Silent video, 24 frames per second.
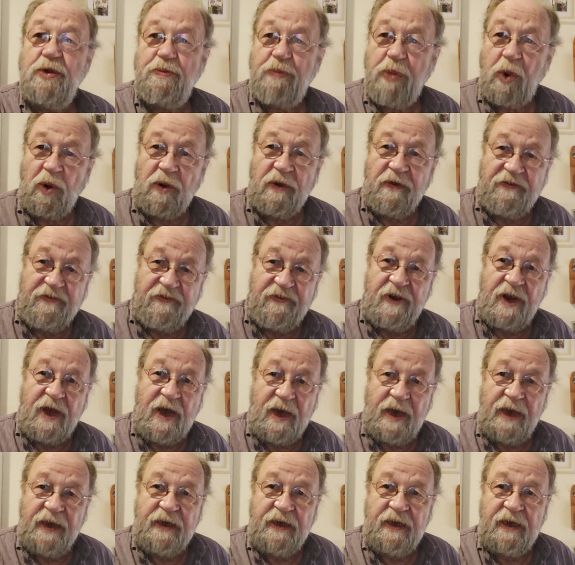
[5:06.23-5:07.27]
book a
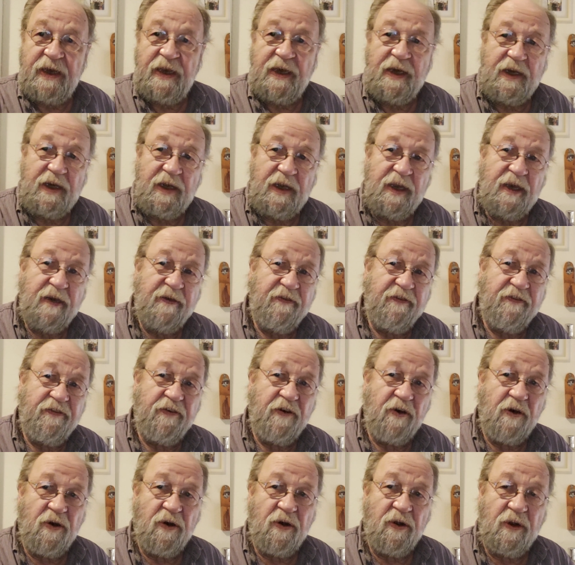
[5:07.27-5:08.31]
flight in
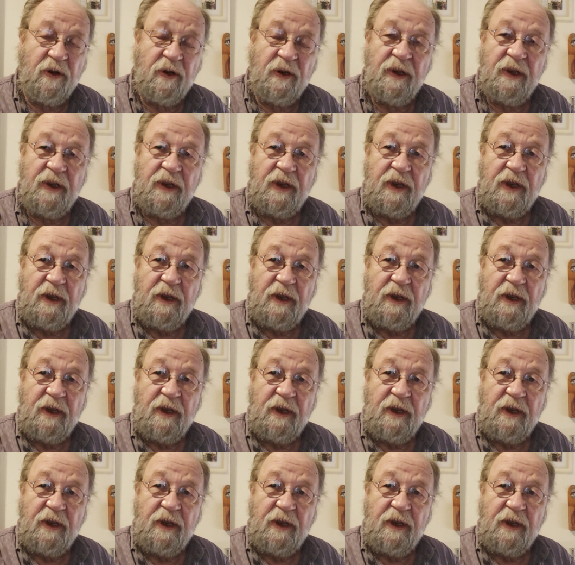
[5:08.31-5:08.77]
fall,